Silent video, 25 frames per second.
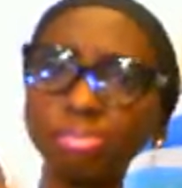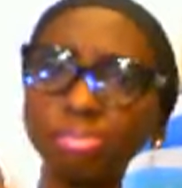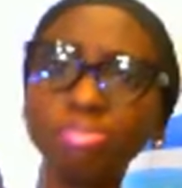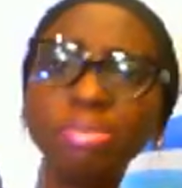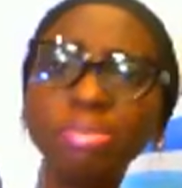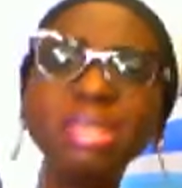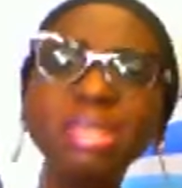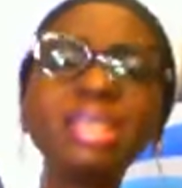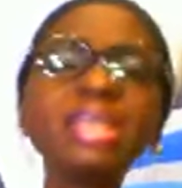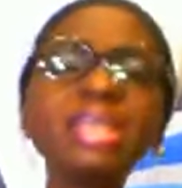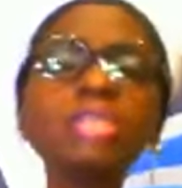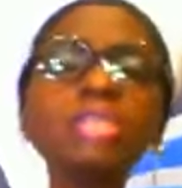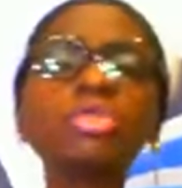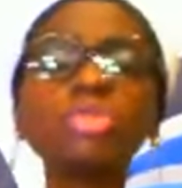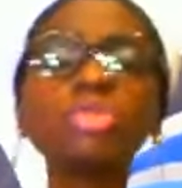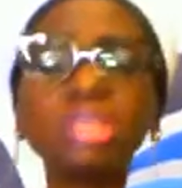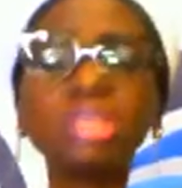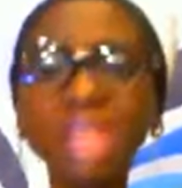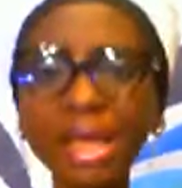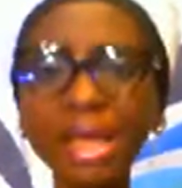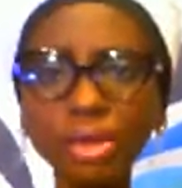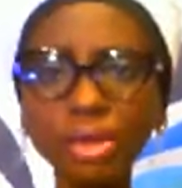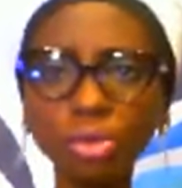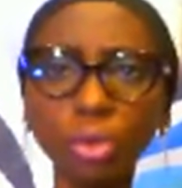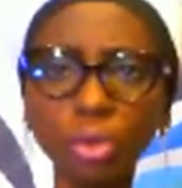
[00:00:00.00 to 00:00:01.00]
Begin to
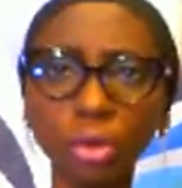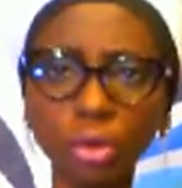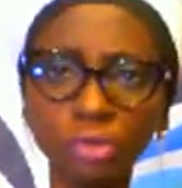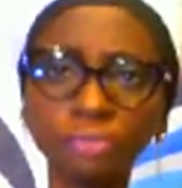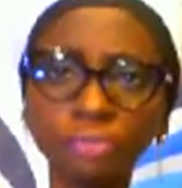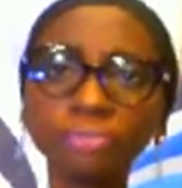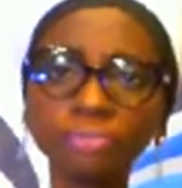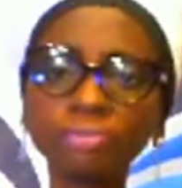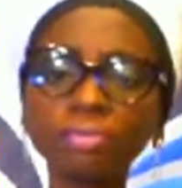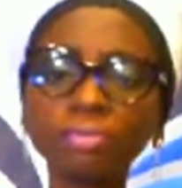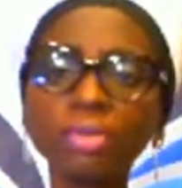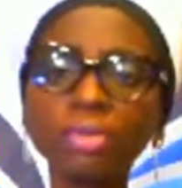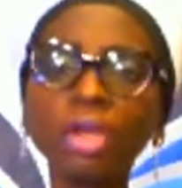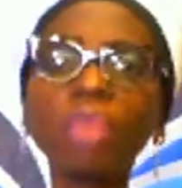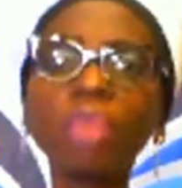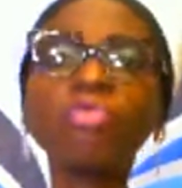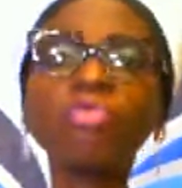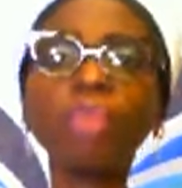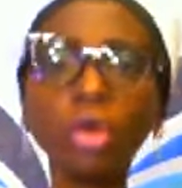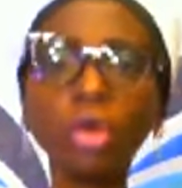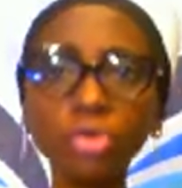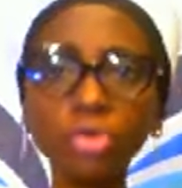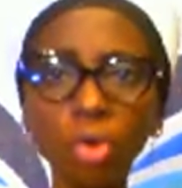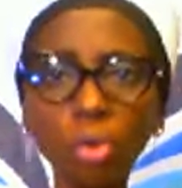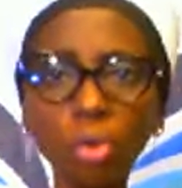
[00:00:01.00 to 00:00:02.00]
thank God
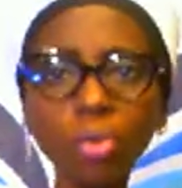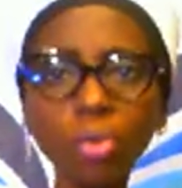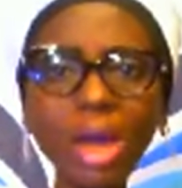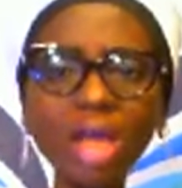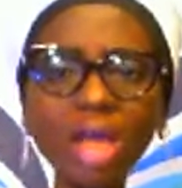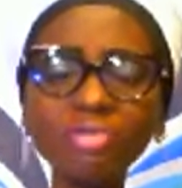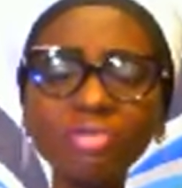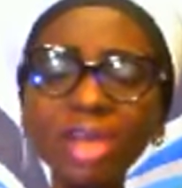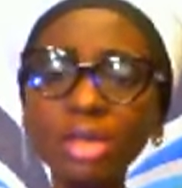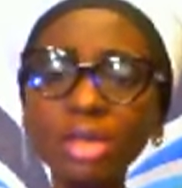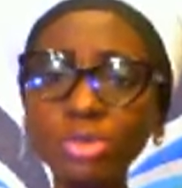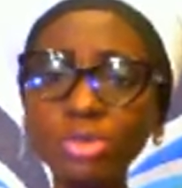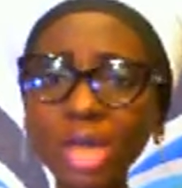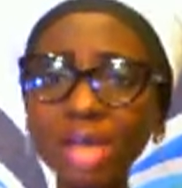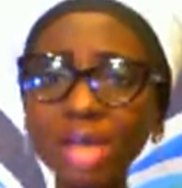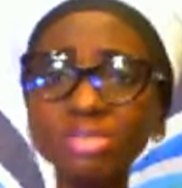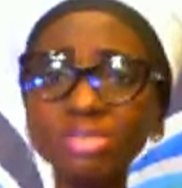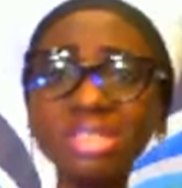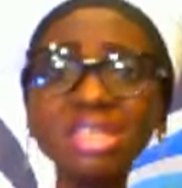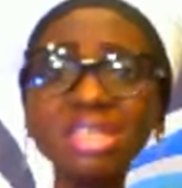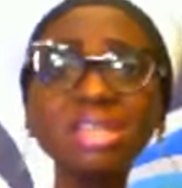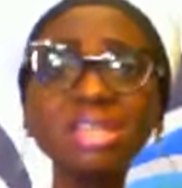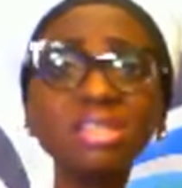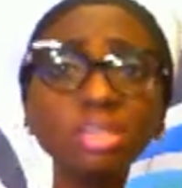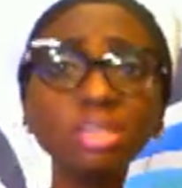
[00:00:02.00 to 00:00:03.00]
for your wife. As we have
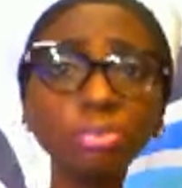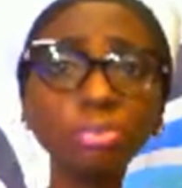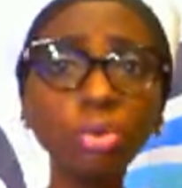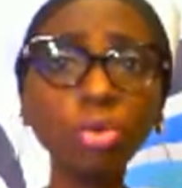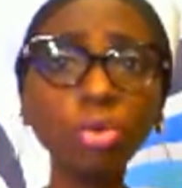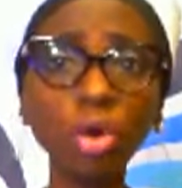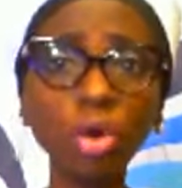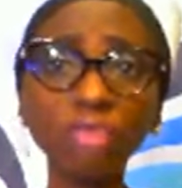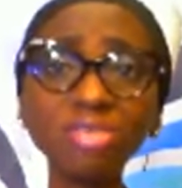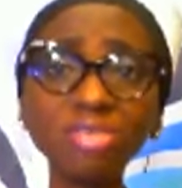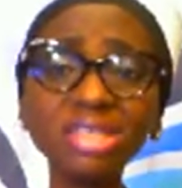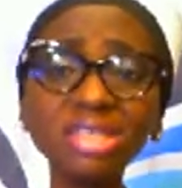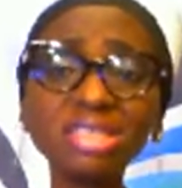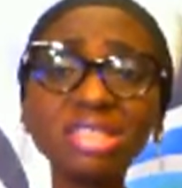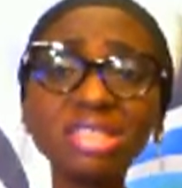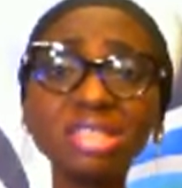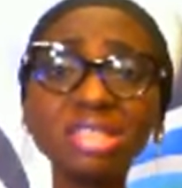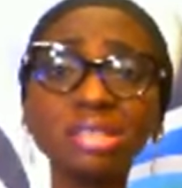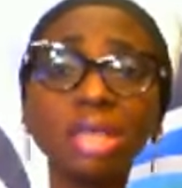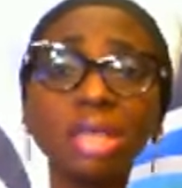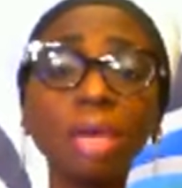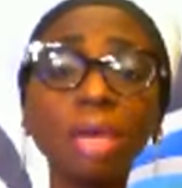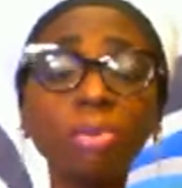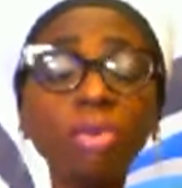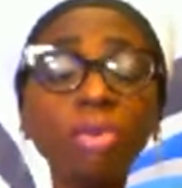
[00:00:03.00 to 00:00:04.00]
seen in the book of
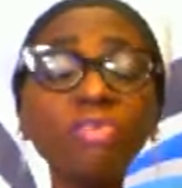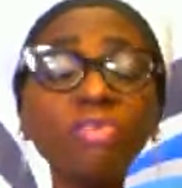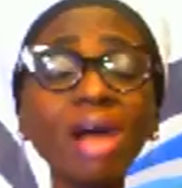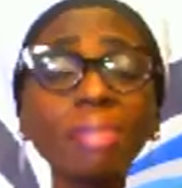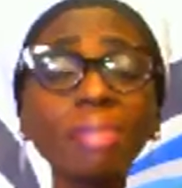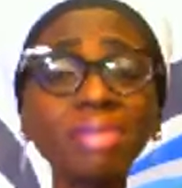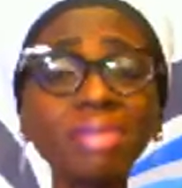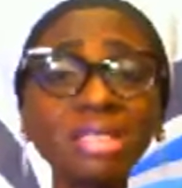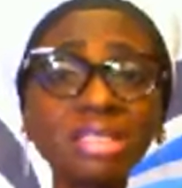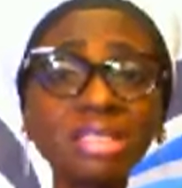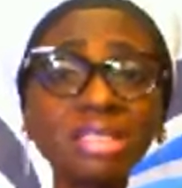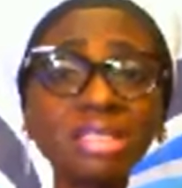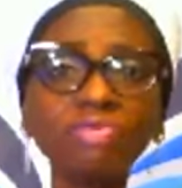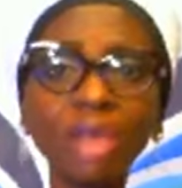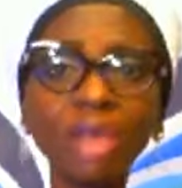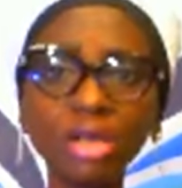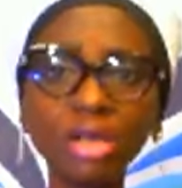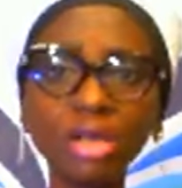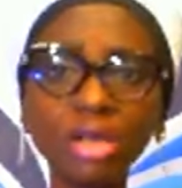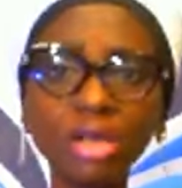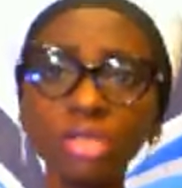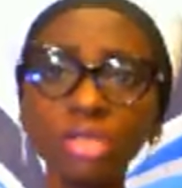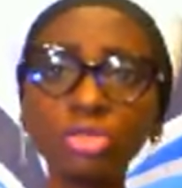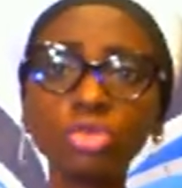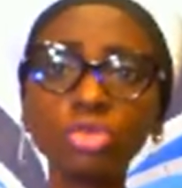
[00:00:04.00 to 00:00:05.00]
18, Proverbs 18
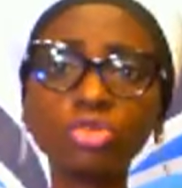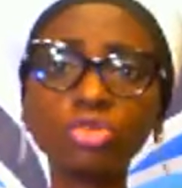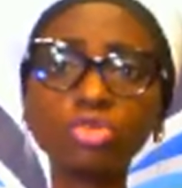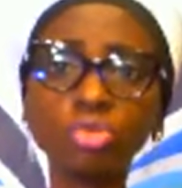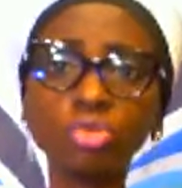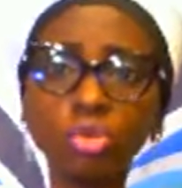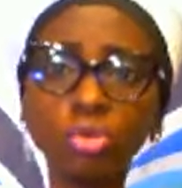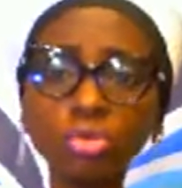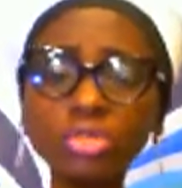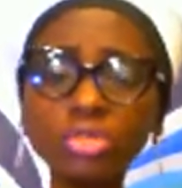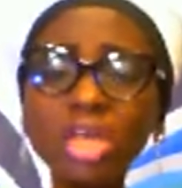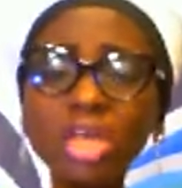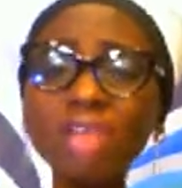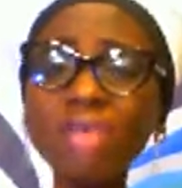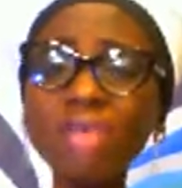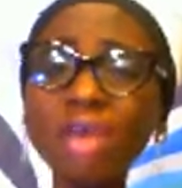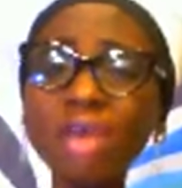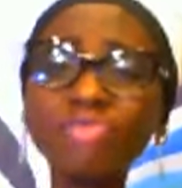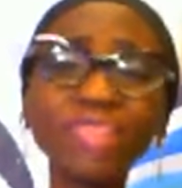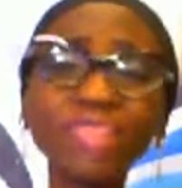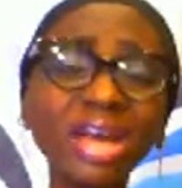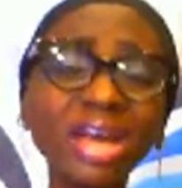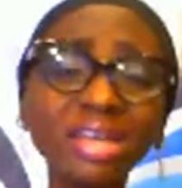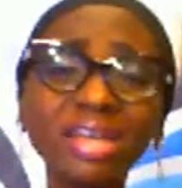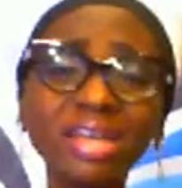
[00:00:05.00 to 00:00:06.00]
verse 22. Whosoever
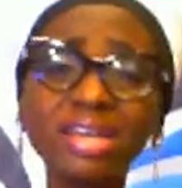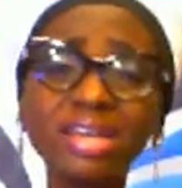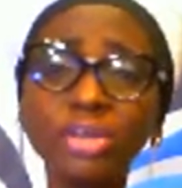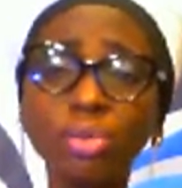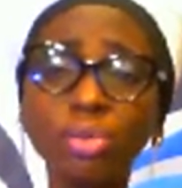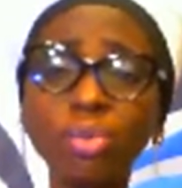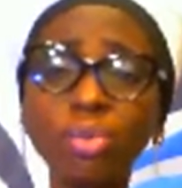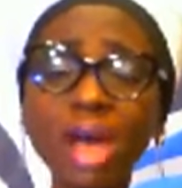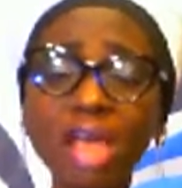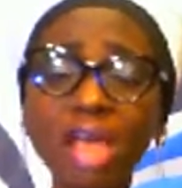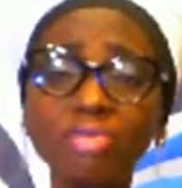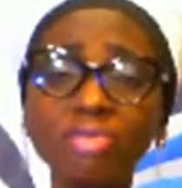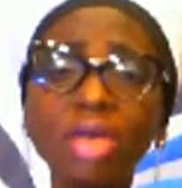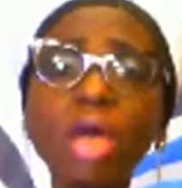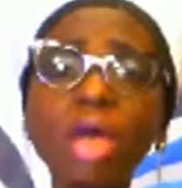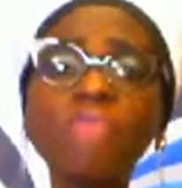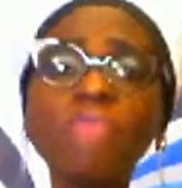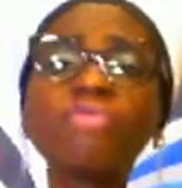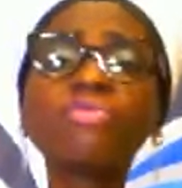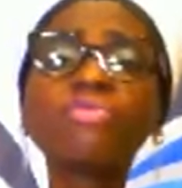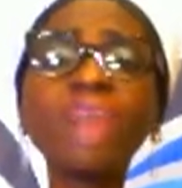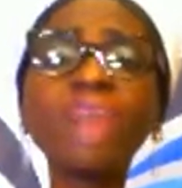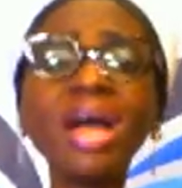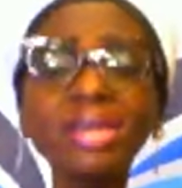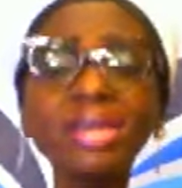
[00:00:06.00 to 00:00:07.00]
findeth a wife,
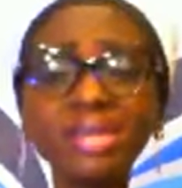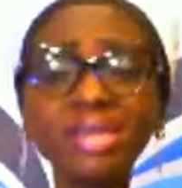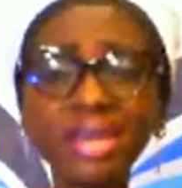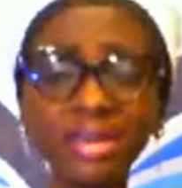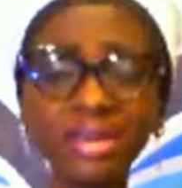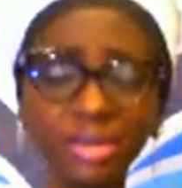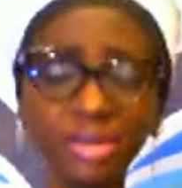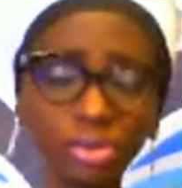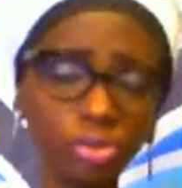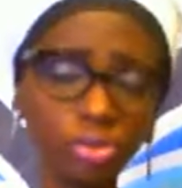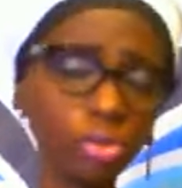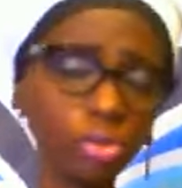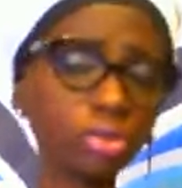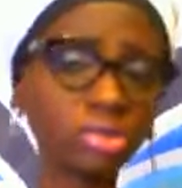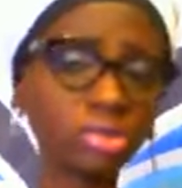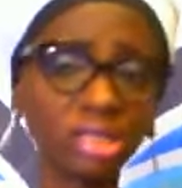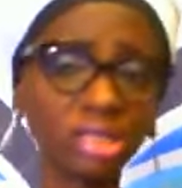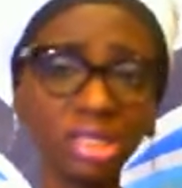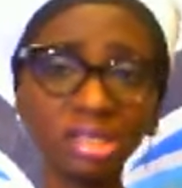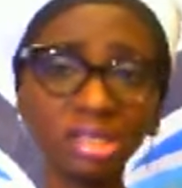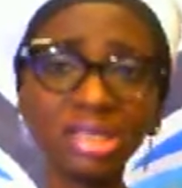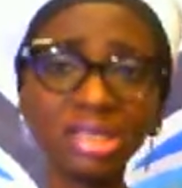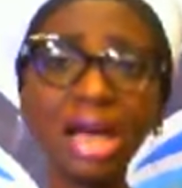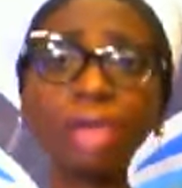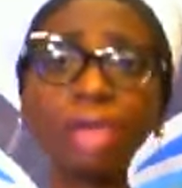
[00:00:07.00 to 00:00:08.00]
findeth a good
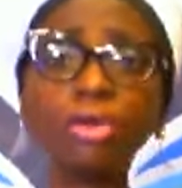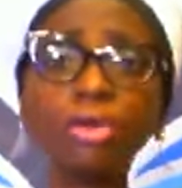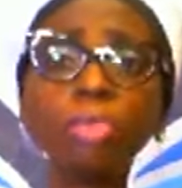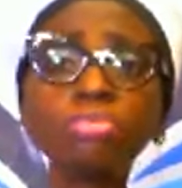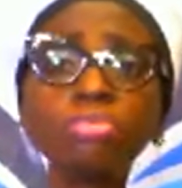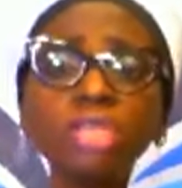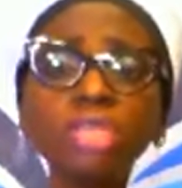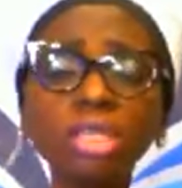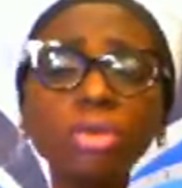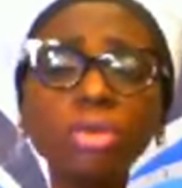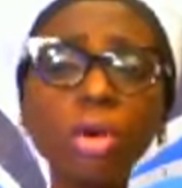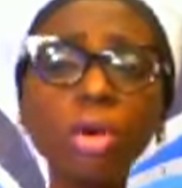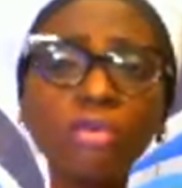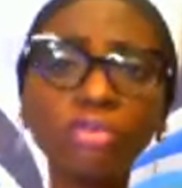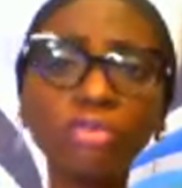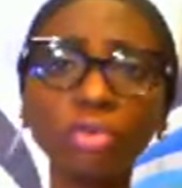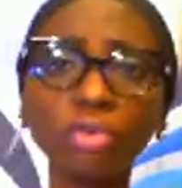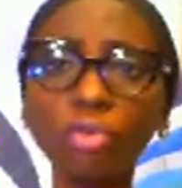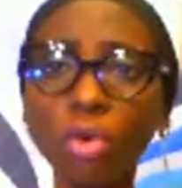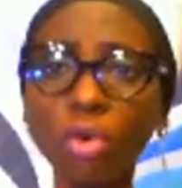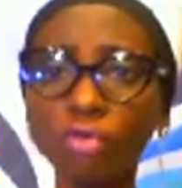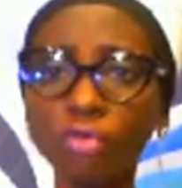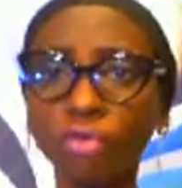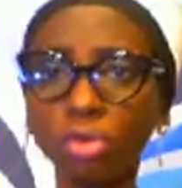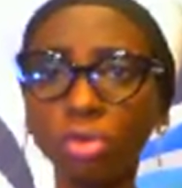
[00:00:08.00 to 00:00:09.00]
thing, and obtain no
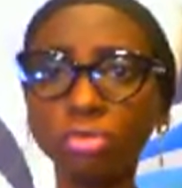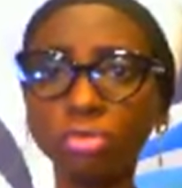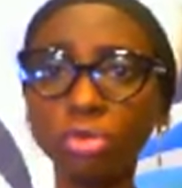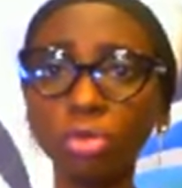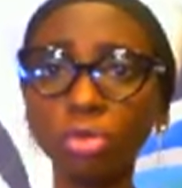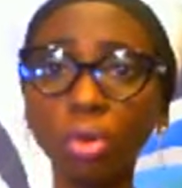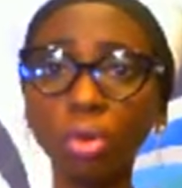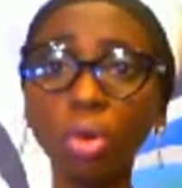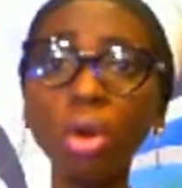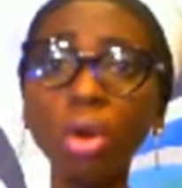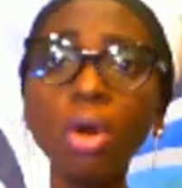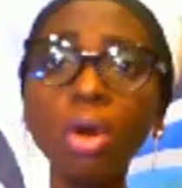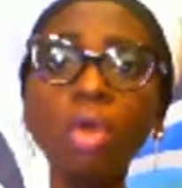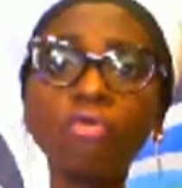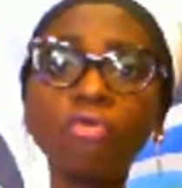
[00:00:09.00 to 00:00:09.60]
favor from the Lord.